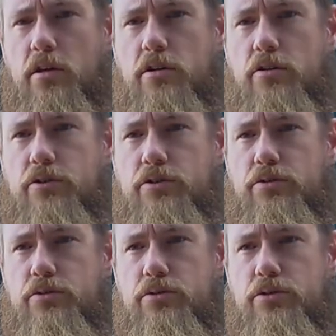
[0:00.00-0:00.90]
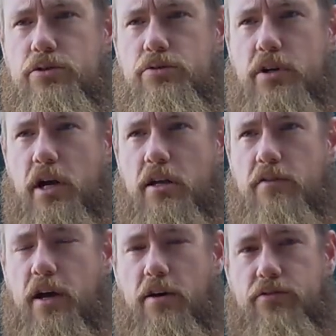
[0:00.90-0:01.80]
you know, you kind
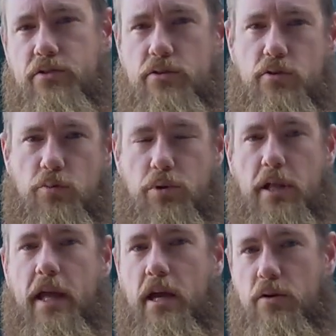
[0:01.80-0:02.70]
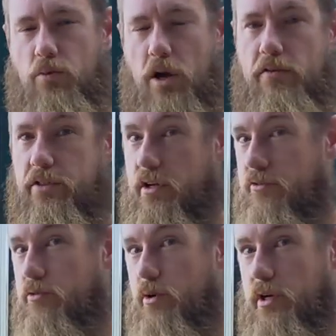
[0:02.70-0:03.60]
of have to plan where everything is
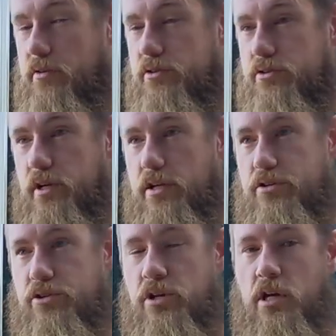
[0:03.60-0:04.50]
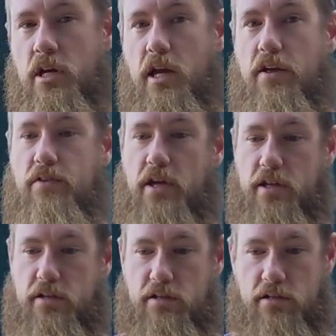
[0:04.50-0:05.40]
going in the trench, and
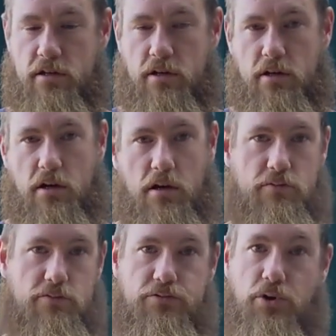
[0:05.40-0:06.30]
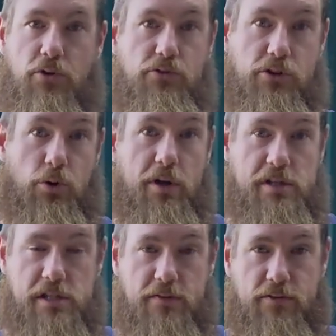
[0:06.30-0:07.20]
then those are going
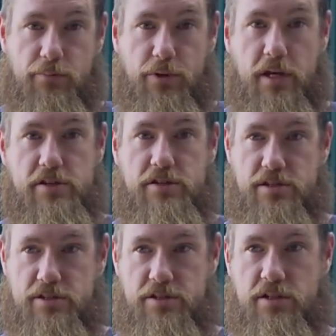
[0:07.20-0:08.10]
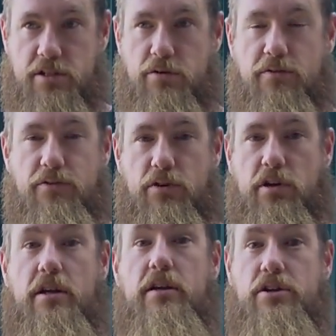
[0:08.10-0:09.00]
different places. You know, if they're
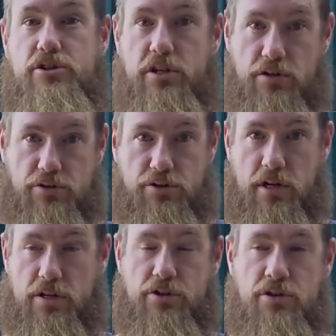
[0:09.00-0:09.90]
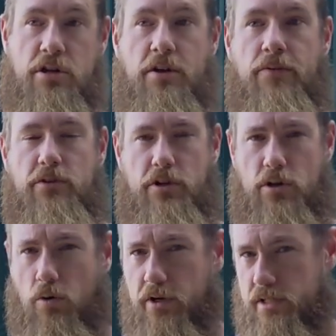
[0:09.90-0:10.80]
in a shared trench, they're
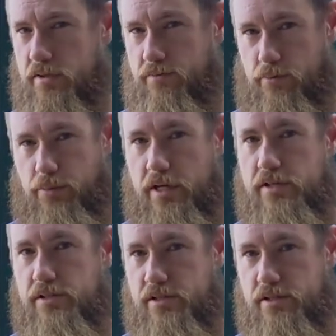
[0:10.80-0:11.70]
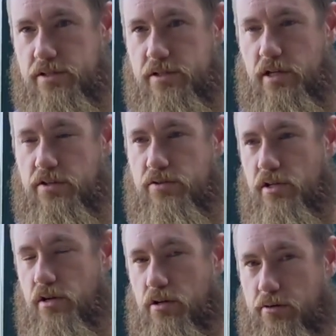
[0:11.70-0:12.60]
going different places, and so
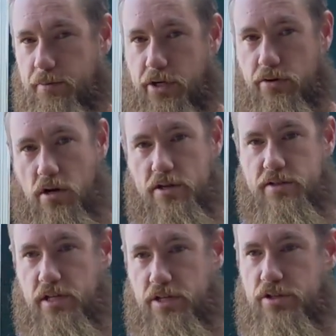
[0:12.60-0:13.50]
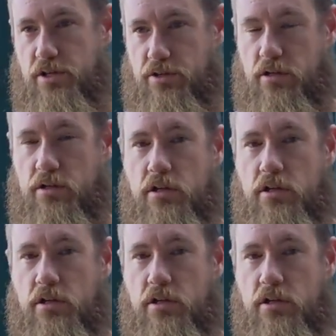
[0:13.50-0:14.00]
they are going to be crossing each other.